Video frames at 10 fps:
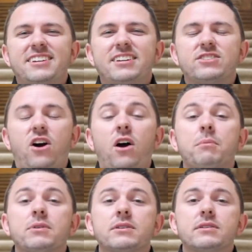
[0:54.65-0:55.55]
is armor.
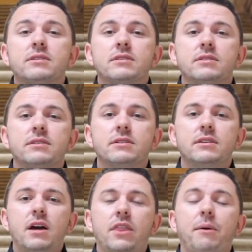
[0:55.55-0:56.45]

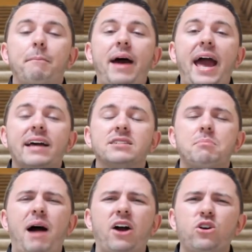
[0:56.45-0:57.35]
The mask
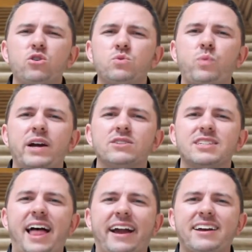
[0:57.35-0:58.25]
my hurt
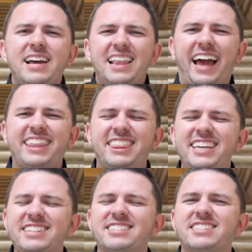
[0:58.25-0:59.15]
wears like
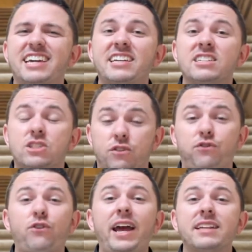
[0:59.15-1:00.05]
thick skin to
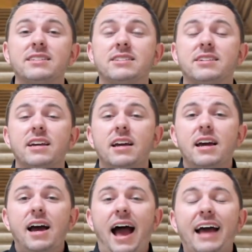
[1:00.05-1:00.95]
friends.
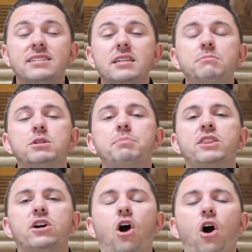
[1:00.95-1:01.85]
I seem to be
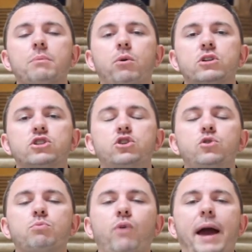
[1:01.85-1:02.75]
the cardboard
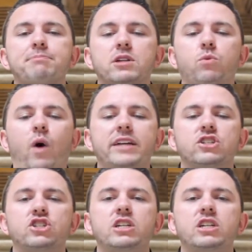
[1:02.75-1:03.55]
tube wrapped in white